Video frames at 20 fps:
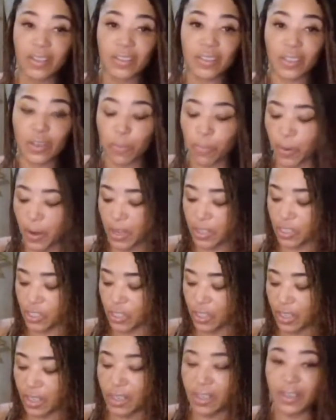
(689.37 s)
the
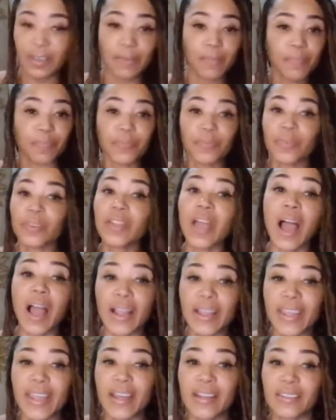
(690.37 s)
depression, that
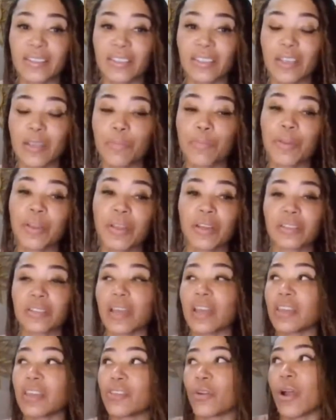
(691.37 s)
I can't sleep because
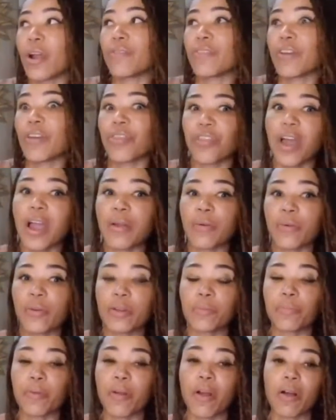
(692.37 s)
I either have a
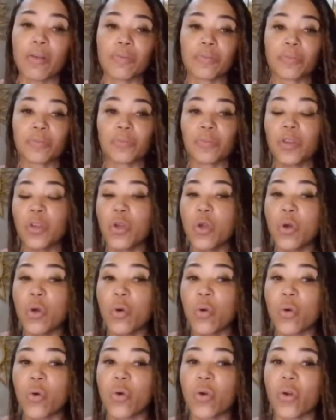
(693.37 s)
thyroid problem
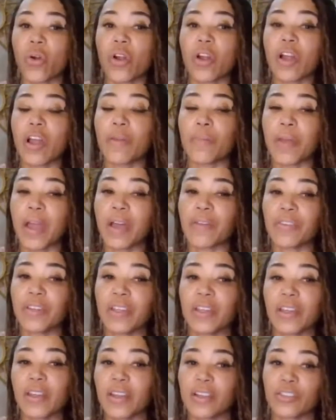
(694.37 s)
or I'm
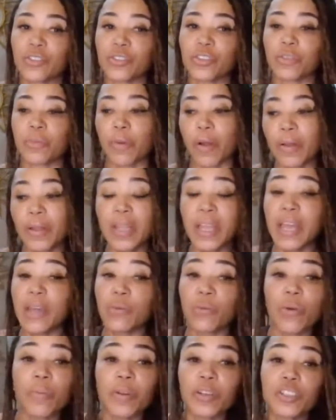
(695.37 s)
having an estrogen problem.
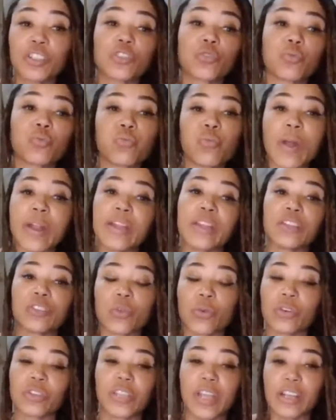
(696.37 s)
And women are just running
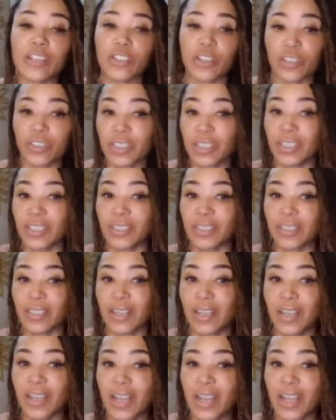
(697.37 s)
towards HRTs.